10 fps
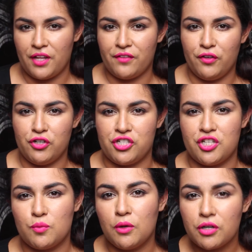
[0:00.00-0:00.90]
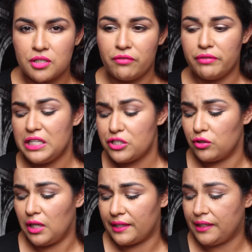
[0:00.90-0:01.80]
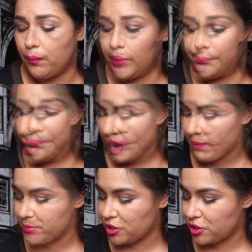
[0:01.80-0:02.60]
other versions as well because I really do like that one.